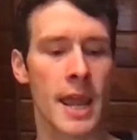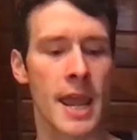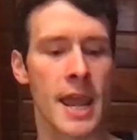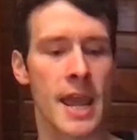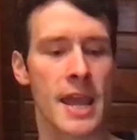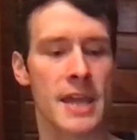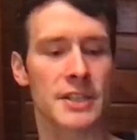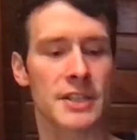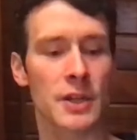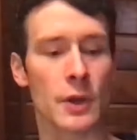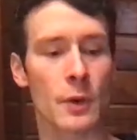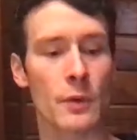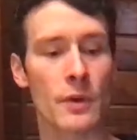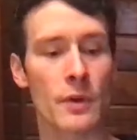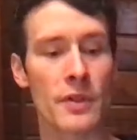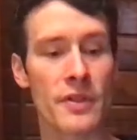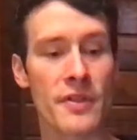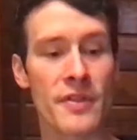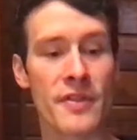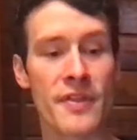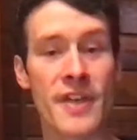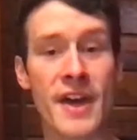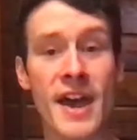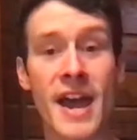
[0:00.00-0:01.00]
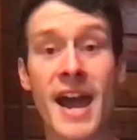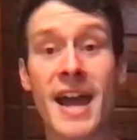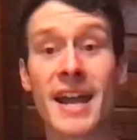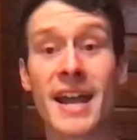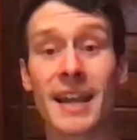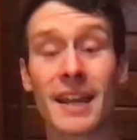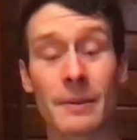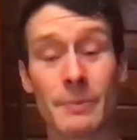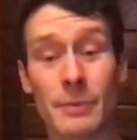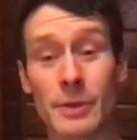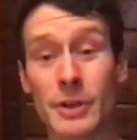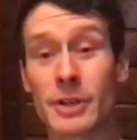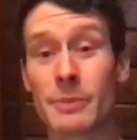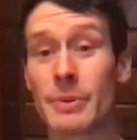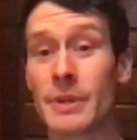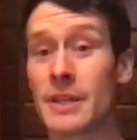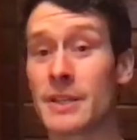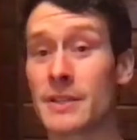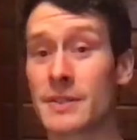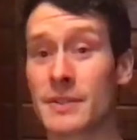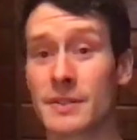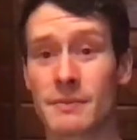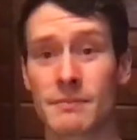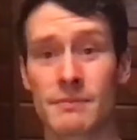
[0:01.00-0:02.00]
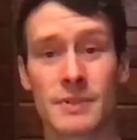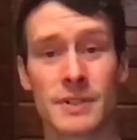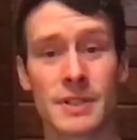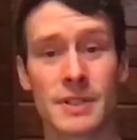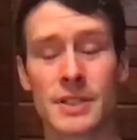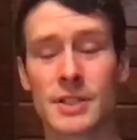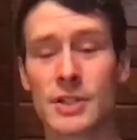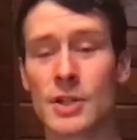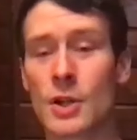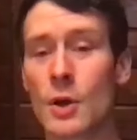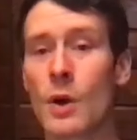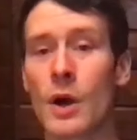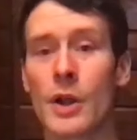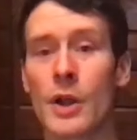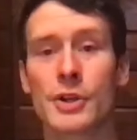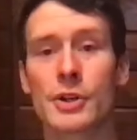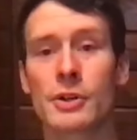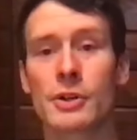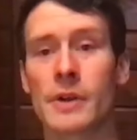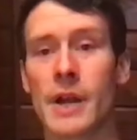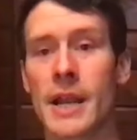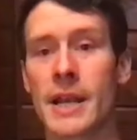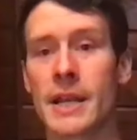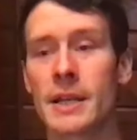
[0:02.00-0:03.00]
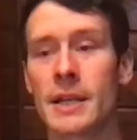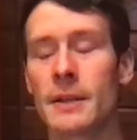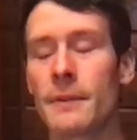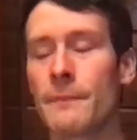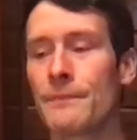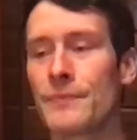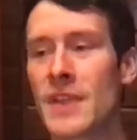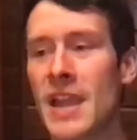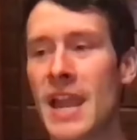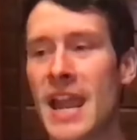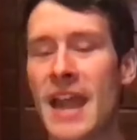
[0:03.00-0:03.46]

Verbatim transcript: So that community piece, so underrated.